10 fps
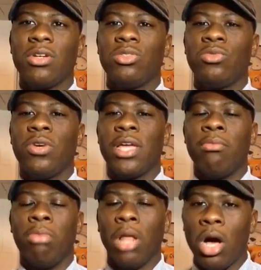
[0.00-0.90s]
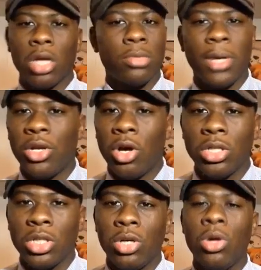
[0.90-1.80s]
Go to freaking blogs about
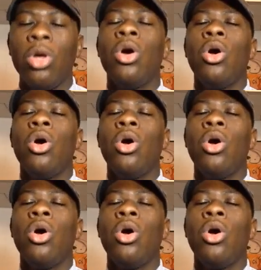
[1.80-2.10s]
Naruto.